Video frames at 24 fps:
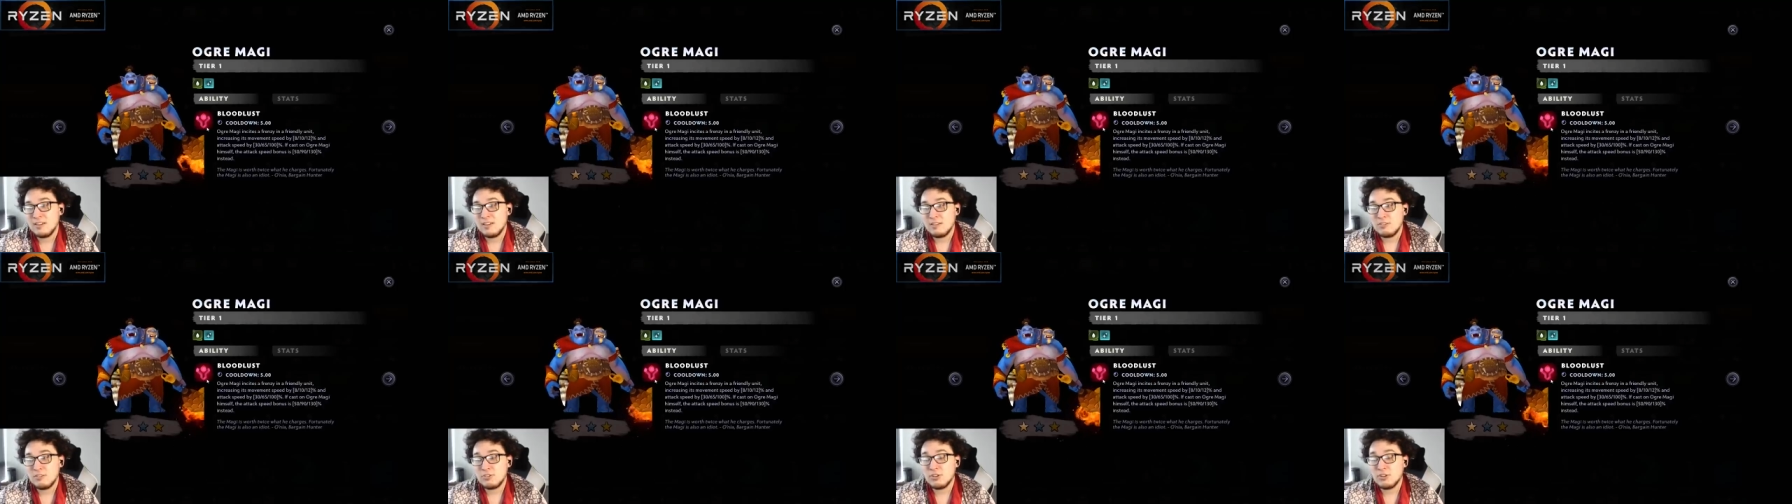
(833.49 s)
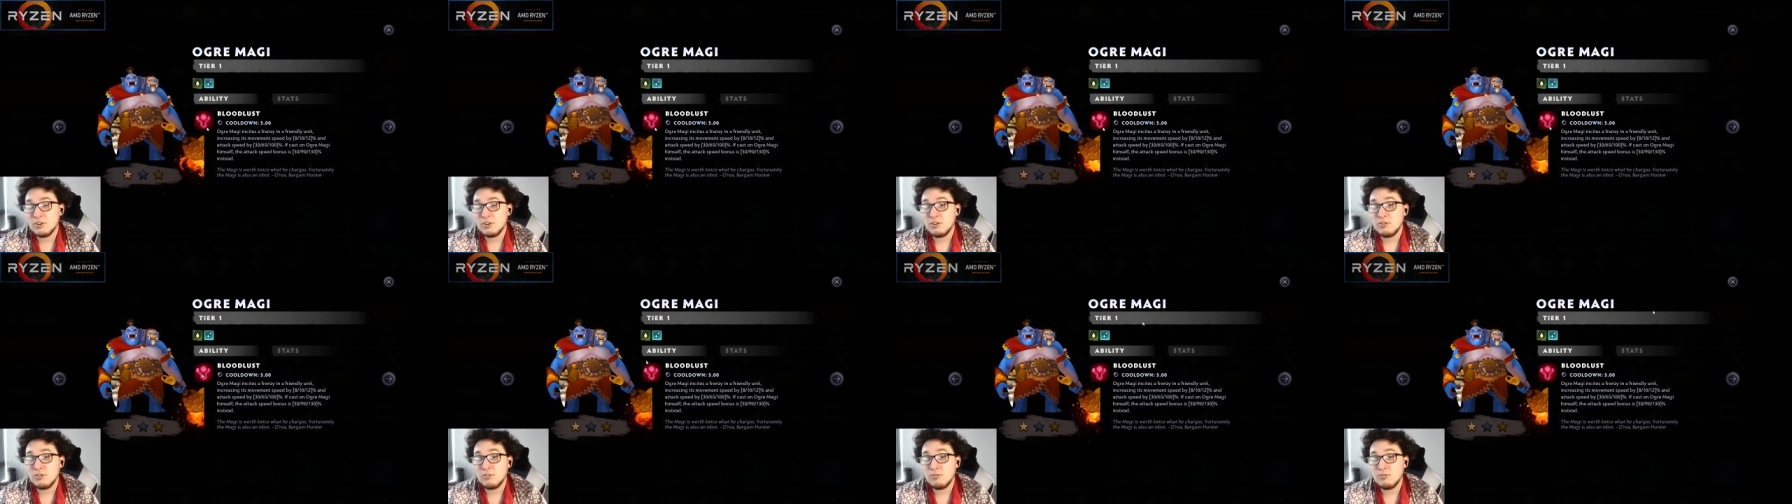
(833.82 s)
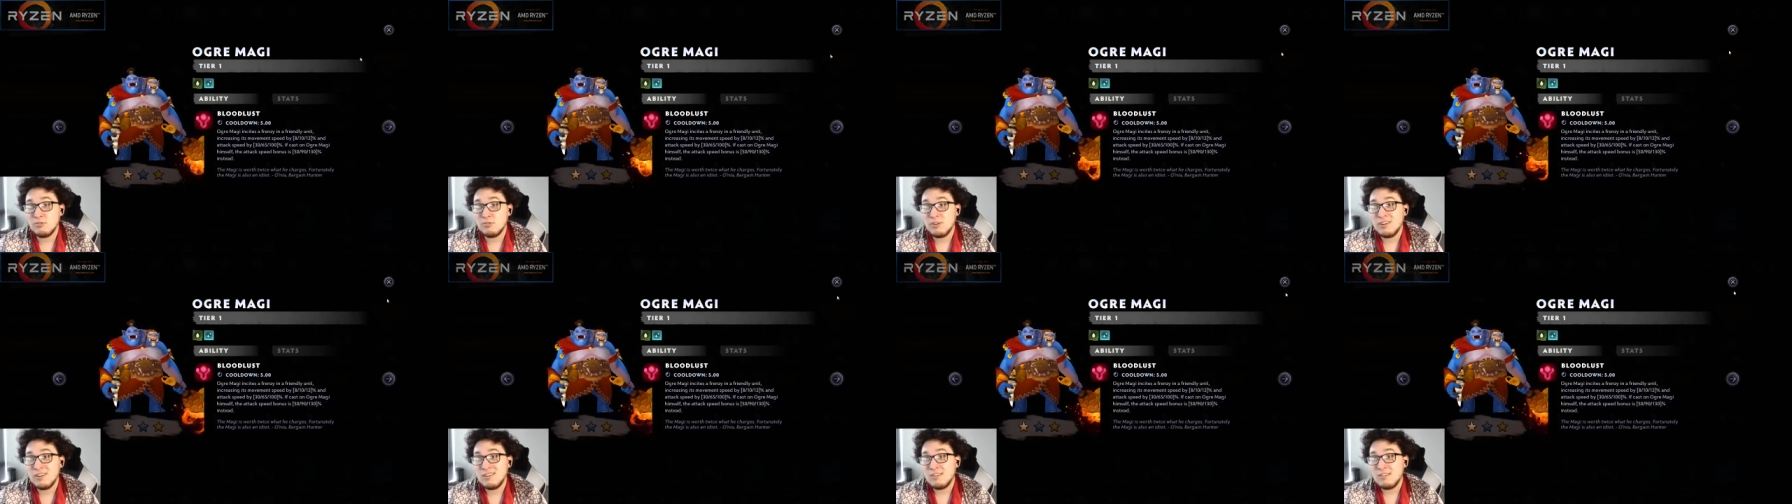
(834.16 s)

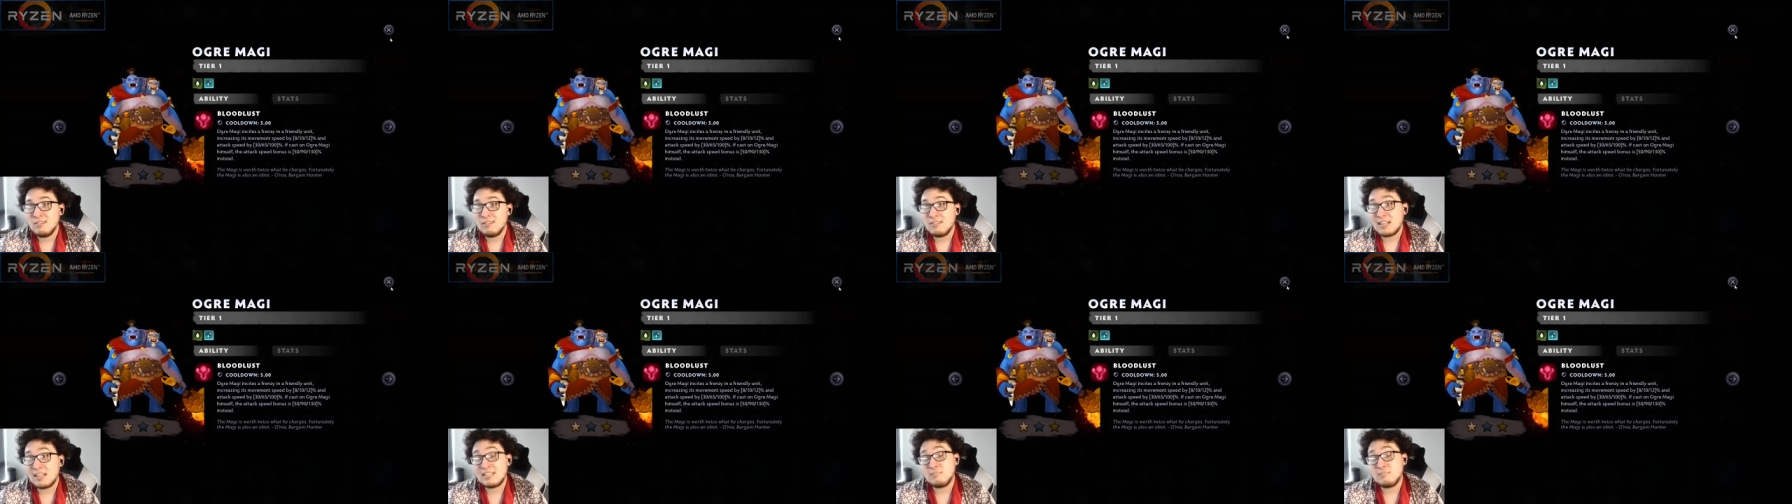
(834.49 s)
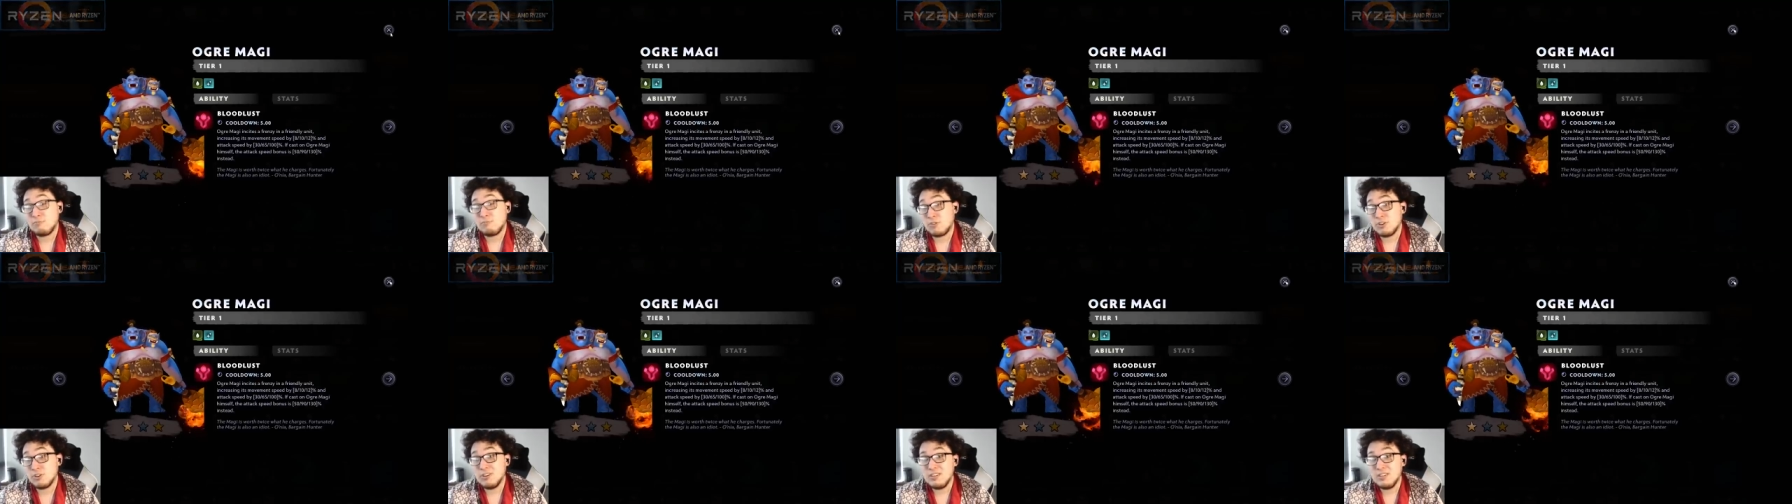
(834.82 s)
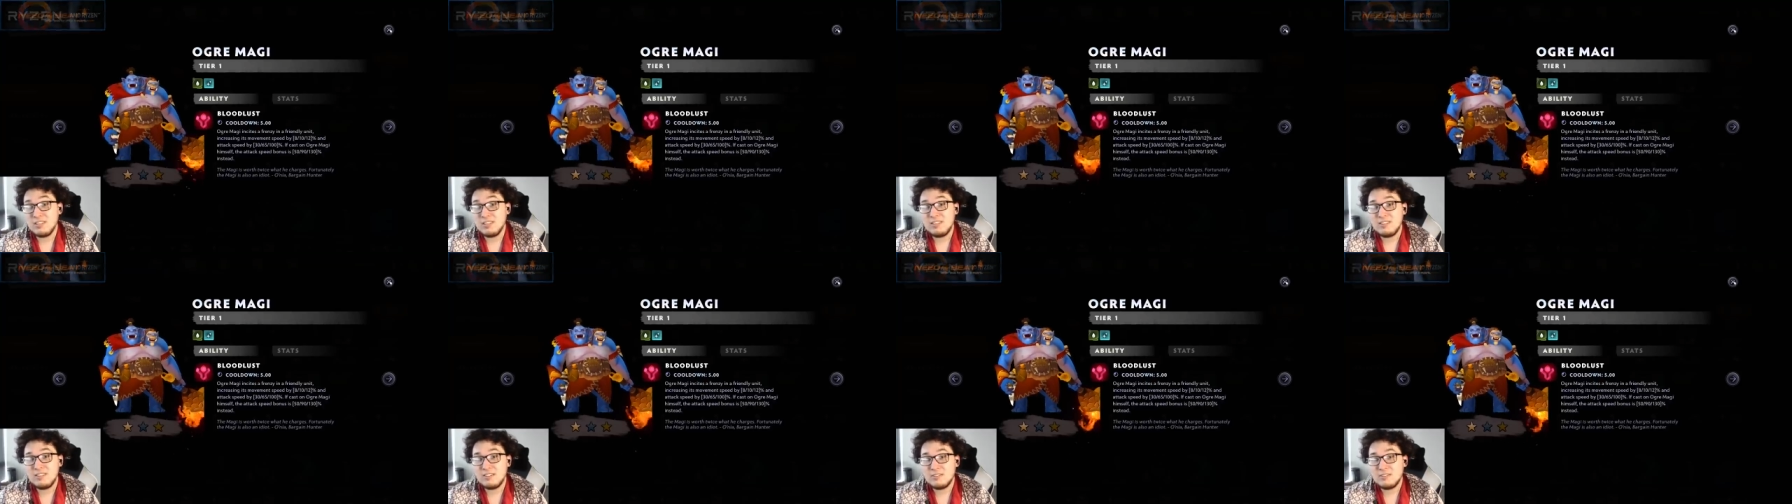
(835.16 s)
So that's
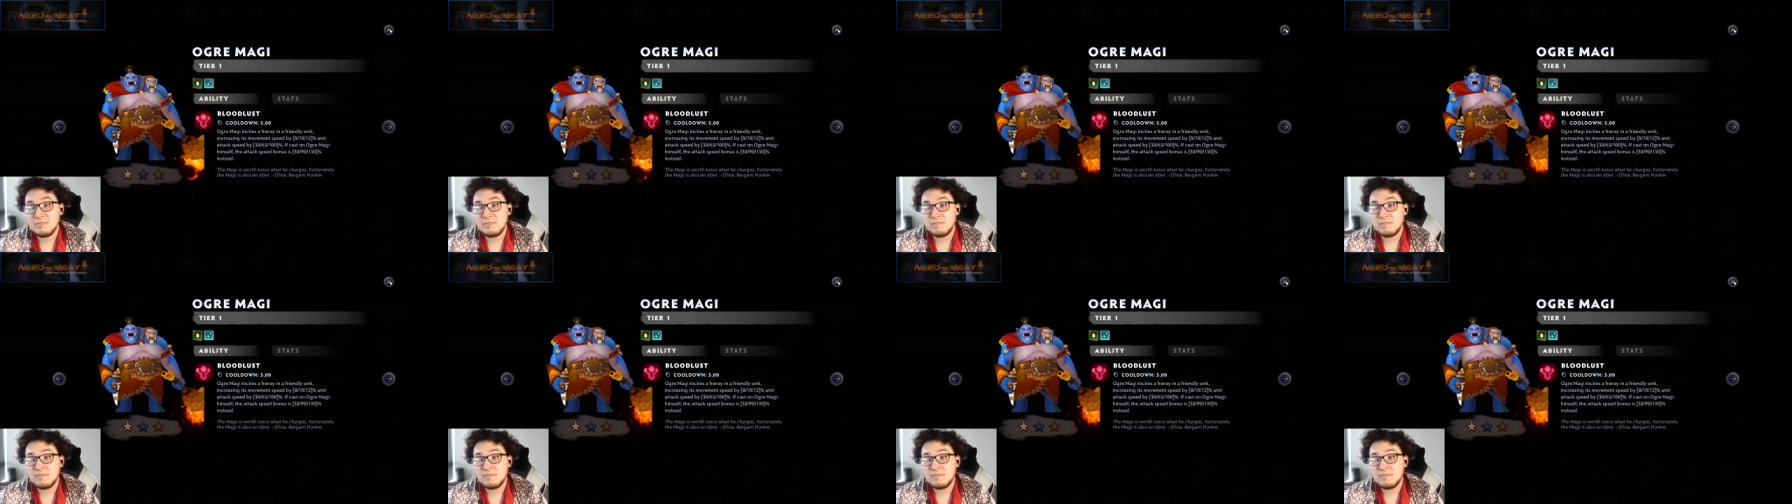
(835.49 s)
good.